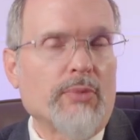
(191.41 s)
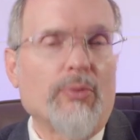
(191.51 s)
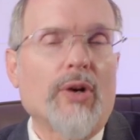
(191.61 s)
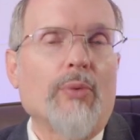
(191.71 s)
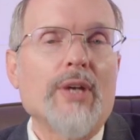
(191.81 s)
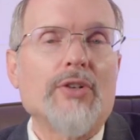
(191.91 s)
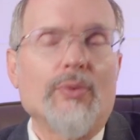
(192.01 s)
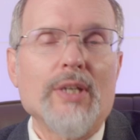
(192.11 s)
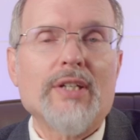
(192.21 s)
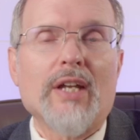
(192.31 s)
But what do we do?
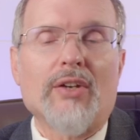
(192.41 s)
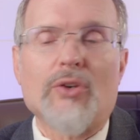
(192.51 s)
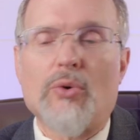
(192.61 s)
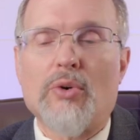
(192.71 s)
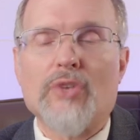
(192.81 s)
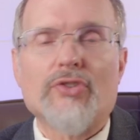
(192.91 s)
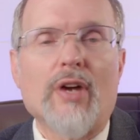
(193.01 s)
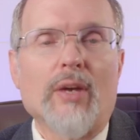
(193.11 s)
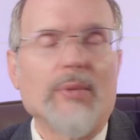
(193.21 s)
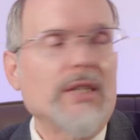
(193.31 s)
We tend to go
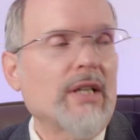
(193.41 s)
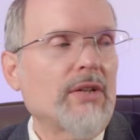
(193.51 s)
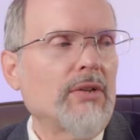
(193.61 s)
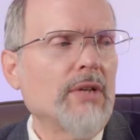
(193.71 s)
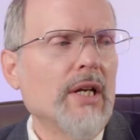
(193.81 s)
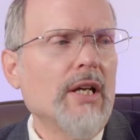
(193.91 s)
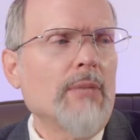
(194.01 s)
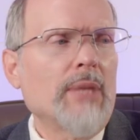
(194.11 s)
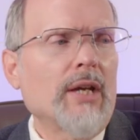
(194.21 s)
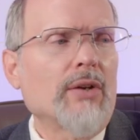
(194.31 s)
horizontal. We tend to
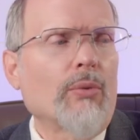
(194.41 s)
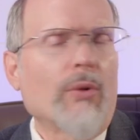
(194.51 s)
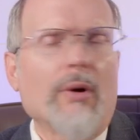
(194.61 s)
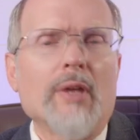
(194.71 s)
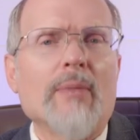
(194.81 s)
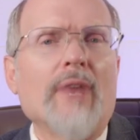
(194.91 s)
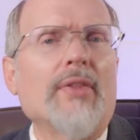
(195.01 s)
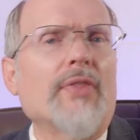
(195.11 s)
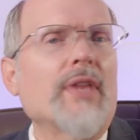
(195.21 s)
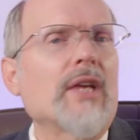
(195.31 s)
begin to worry about
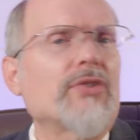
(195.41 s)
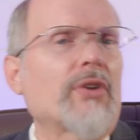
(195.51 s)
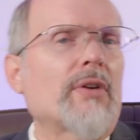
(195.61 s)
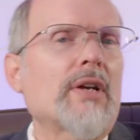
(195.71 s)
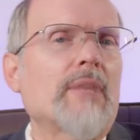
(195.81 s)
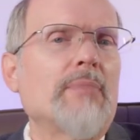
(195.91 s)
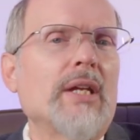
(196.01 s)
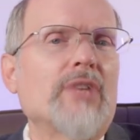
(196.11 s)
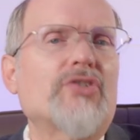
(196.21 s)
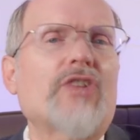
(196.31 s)
the things that are
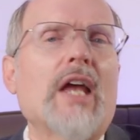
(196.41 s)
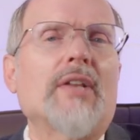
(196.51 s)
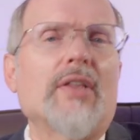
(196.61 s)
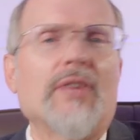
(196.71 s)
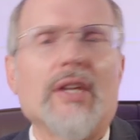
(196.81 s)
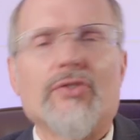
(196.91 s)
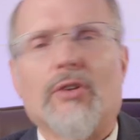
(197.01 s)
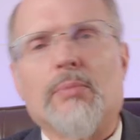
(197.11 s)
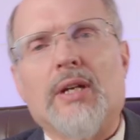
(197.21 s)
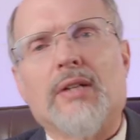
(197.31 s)
being said, the things that
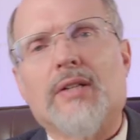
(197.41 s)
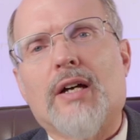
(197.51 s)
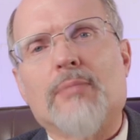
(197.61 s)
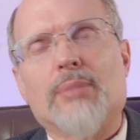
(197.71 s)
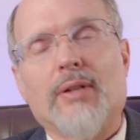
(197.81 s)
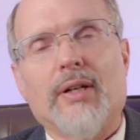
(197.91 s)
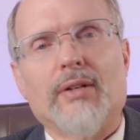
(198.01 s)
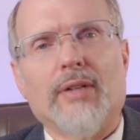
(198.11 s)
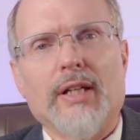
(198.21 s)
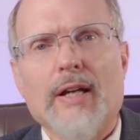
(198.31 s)
are being done
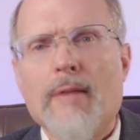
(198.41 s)
politically.